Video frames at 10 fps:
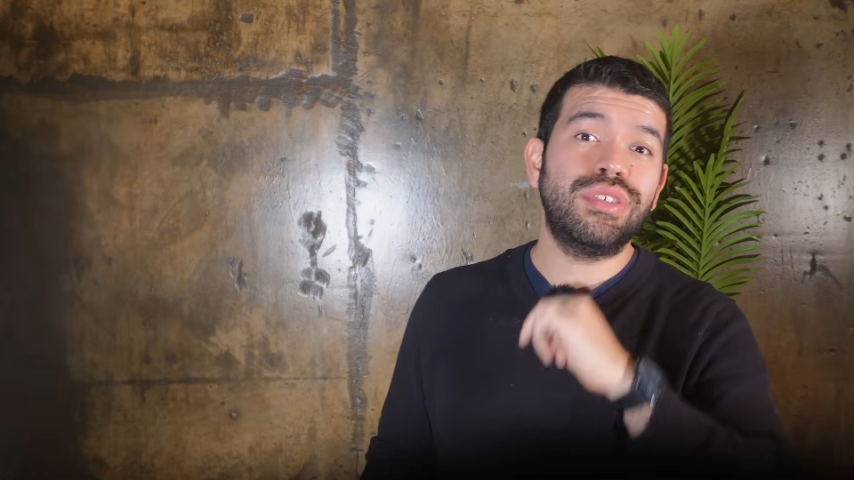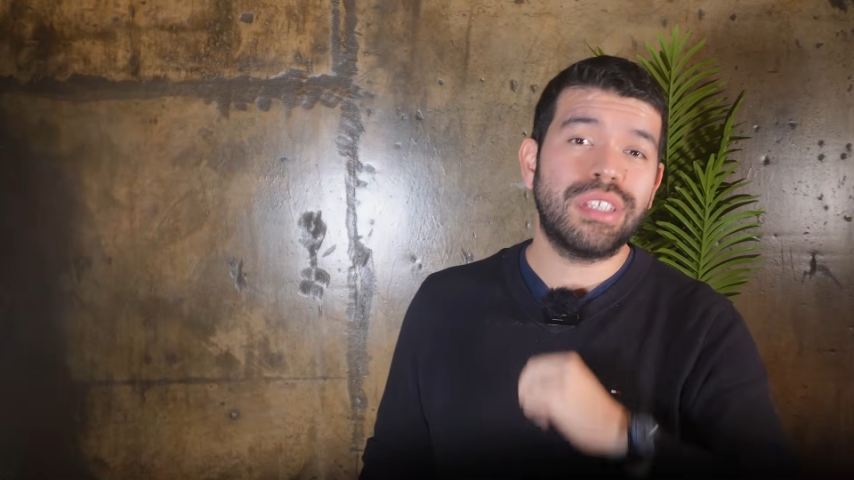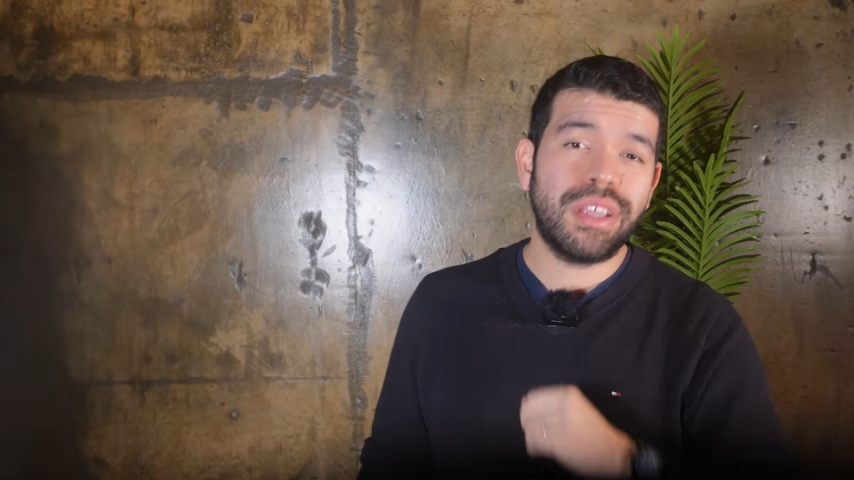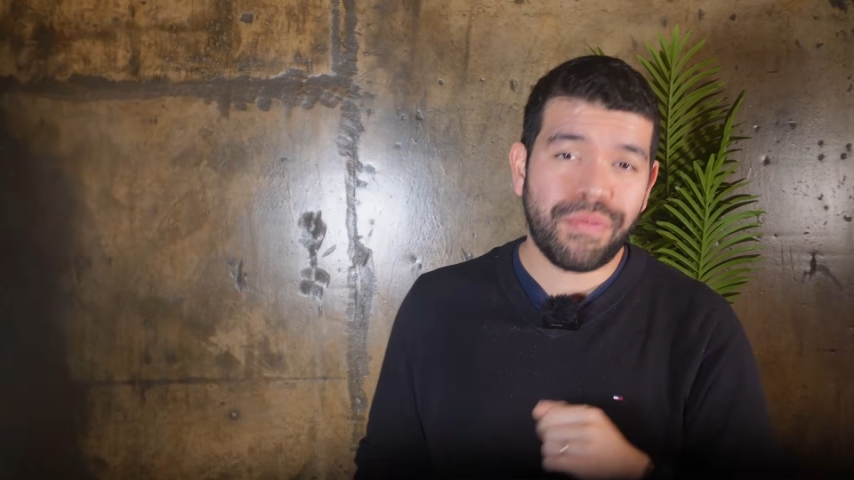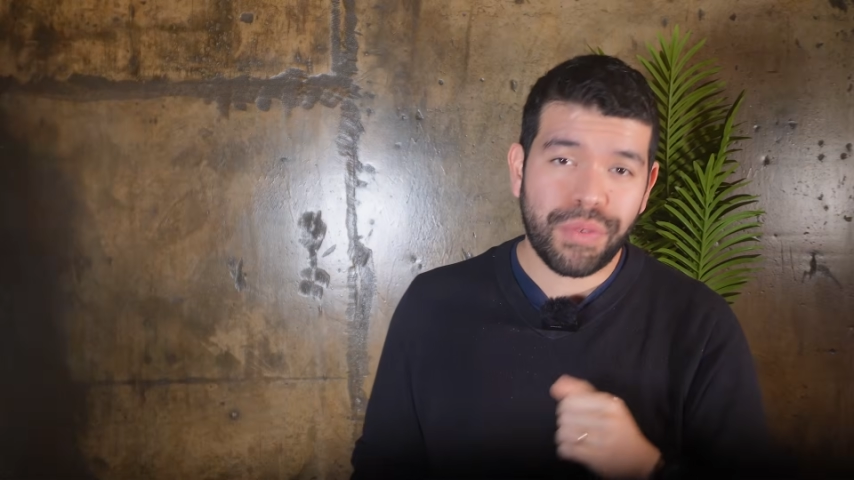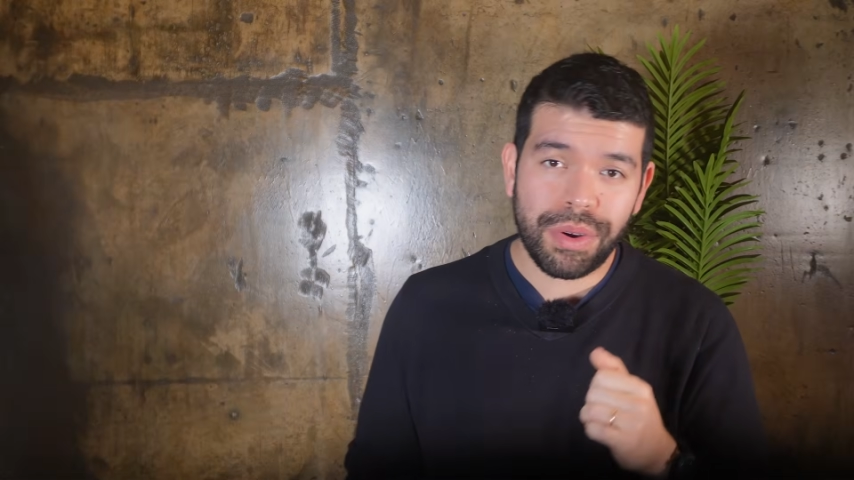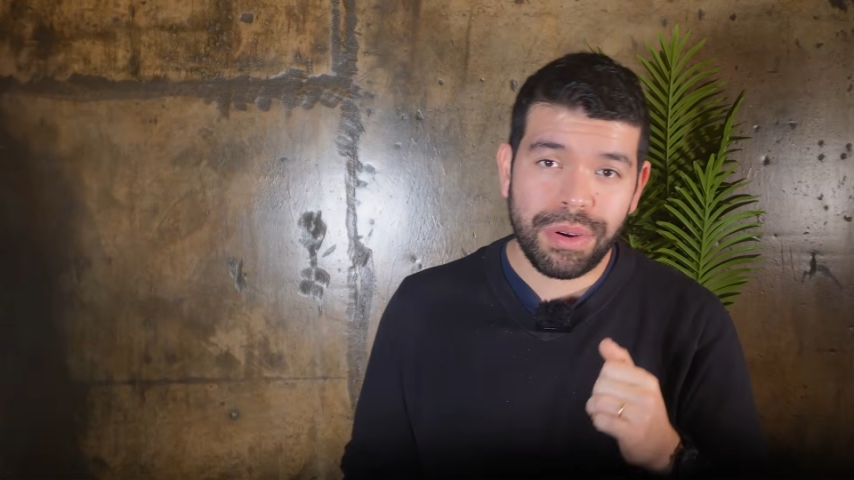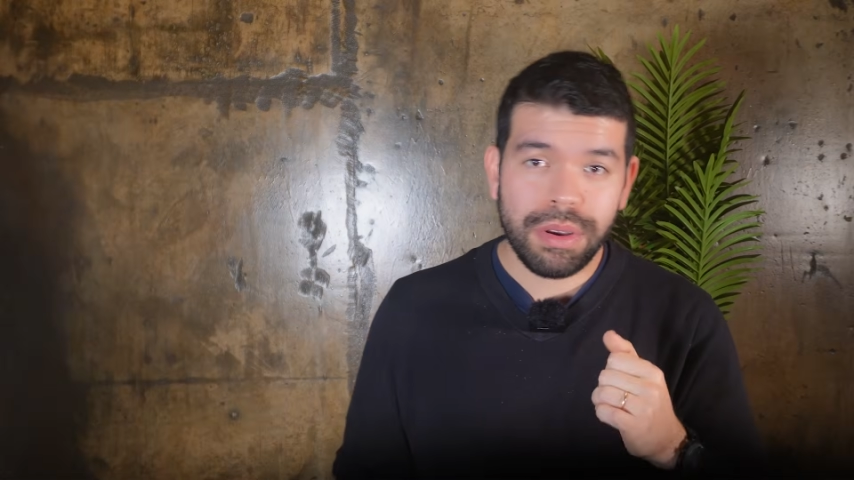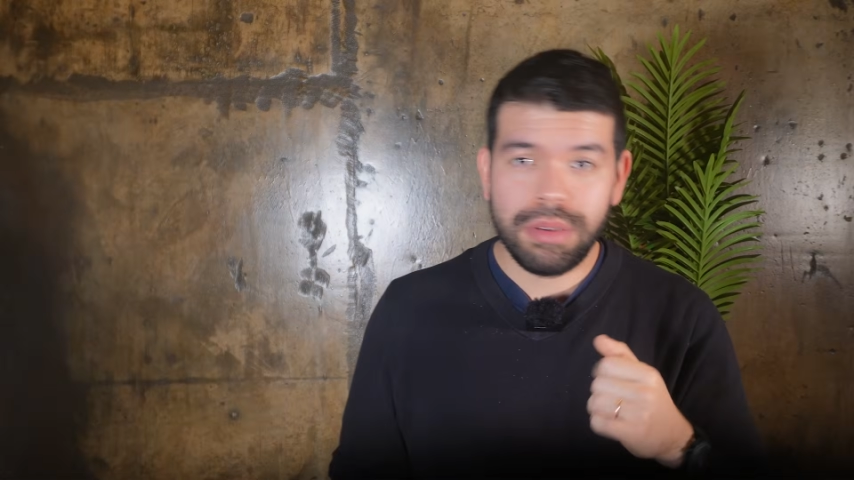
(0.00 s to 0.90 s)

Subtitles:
uses it for